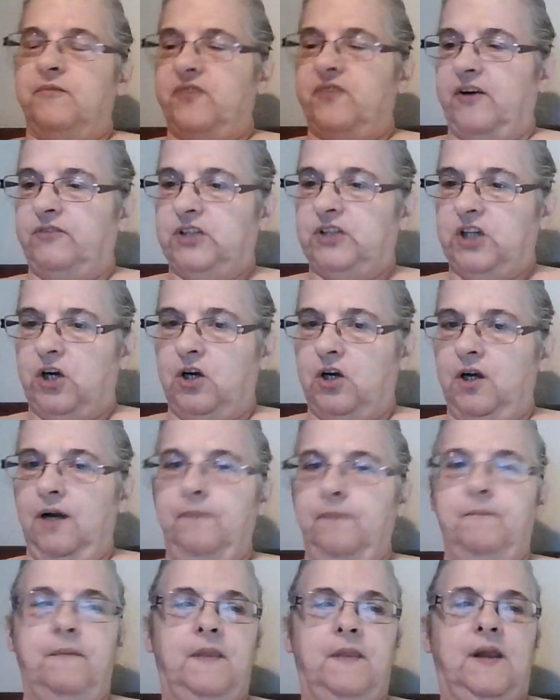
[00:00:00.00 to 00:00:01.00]
velvet yarn.
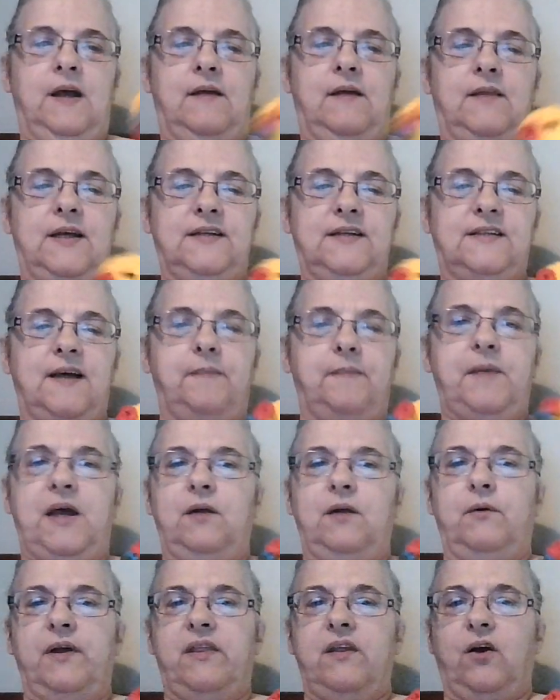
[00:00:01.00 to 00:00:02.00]
These I made
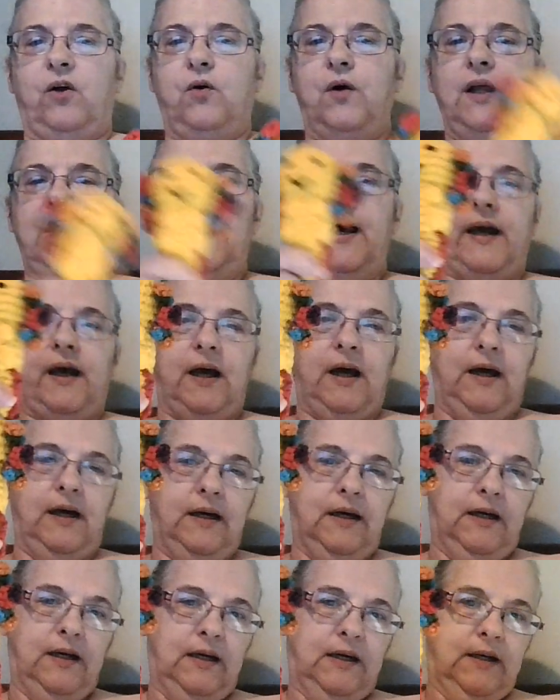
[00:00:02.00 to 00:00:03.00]
with acrylic.
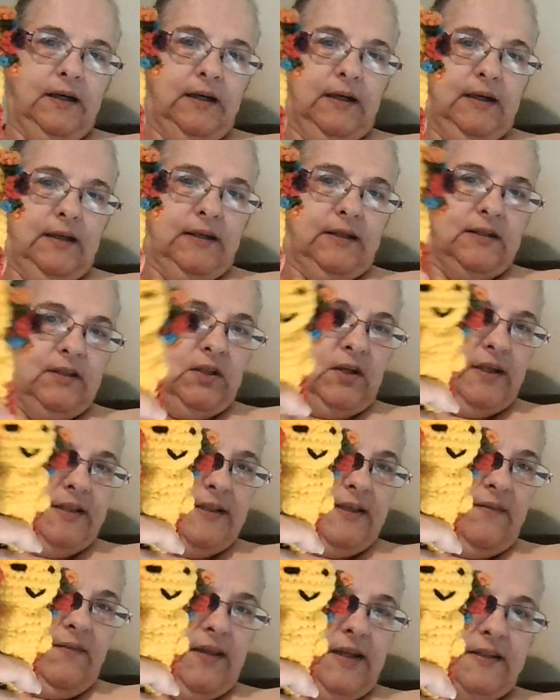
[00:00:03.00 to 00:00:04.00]
So I
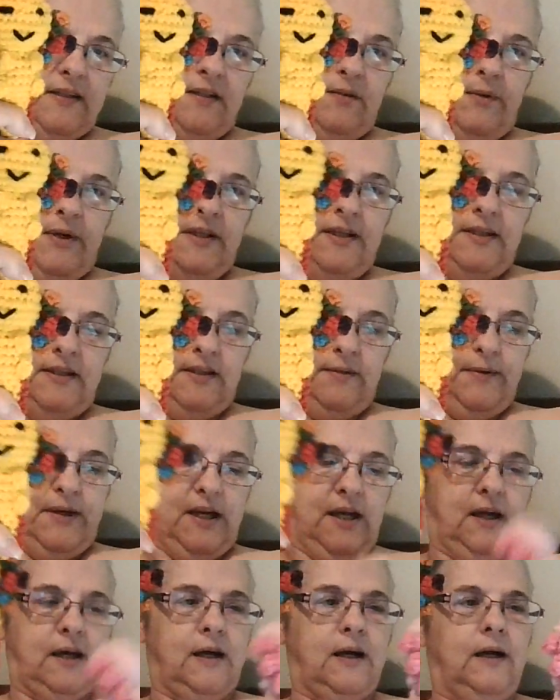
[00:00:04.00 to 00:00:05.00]
did this one this
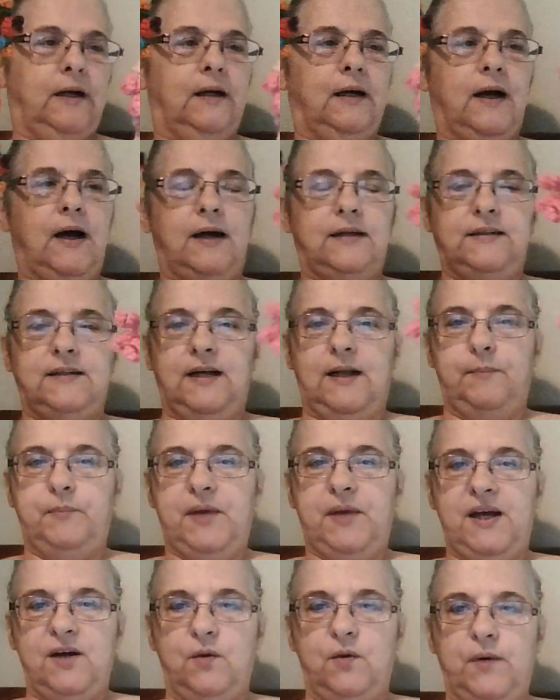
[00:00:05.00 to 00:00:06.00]
week. I did a
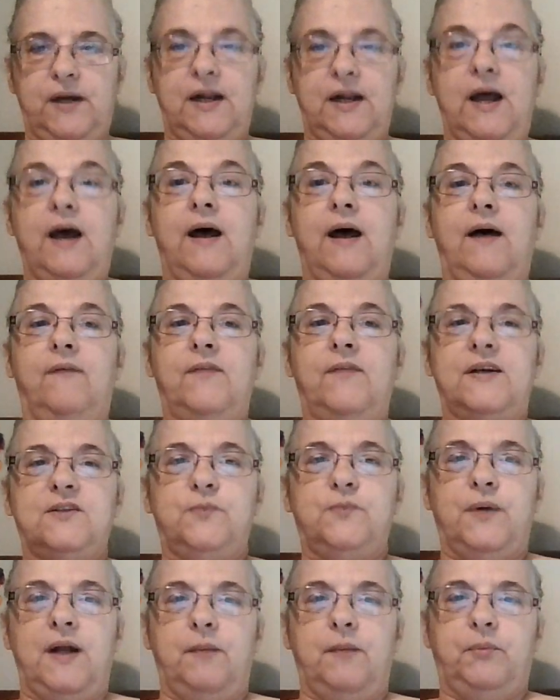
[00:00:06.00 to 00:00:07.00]
pink one. This
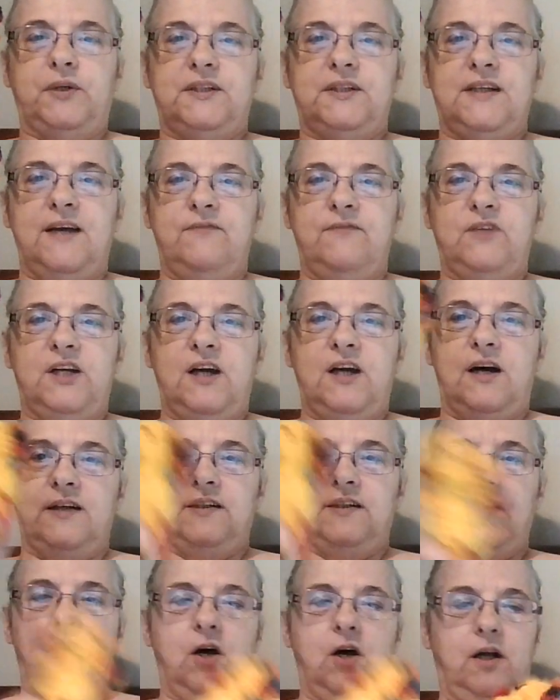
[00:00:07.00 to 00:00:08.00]
one I put safety
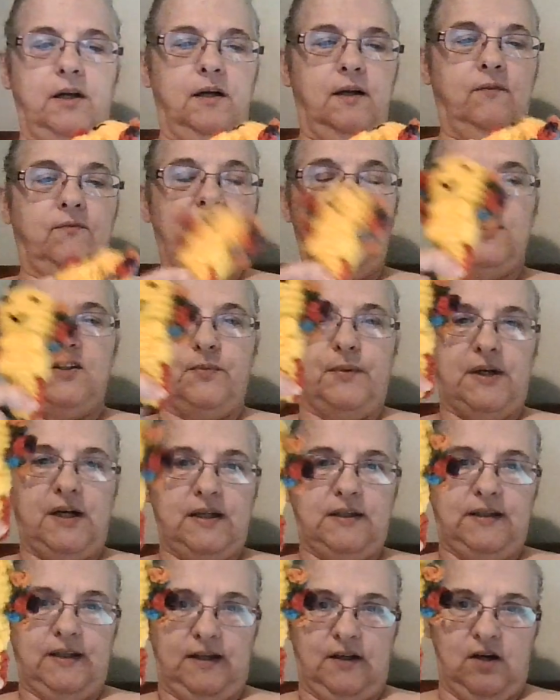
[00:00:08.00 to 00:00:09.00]
eyes on. This one I
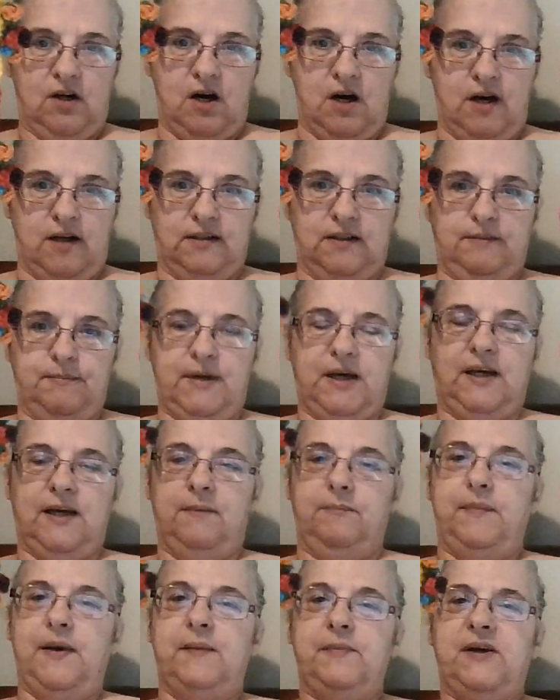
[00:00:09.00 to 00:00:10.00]
did not to make
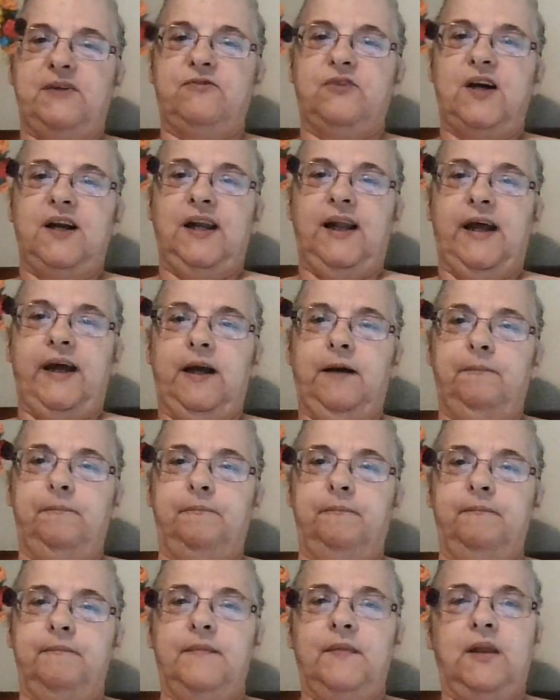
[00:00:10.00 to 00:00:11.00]
it baby friendly.
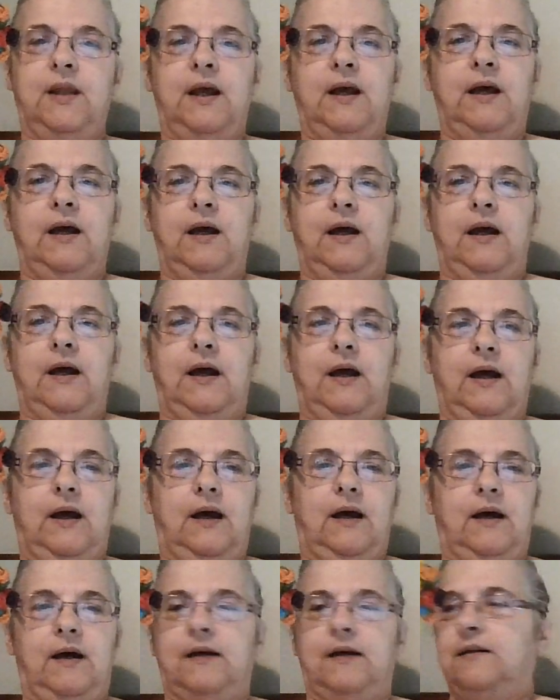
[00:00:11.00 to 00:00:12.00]

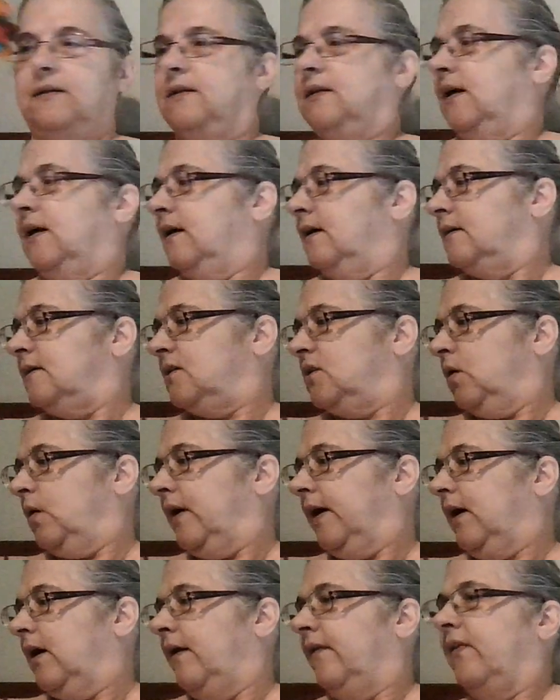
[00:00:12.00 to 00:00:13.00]
And uh, so I
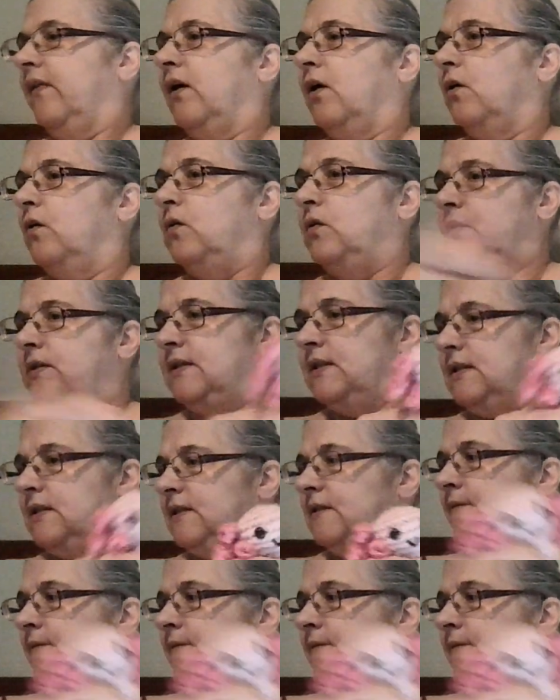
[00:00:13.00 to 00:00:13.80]
got those.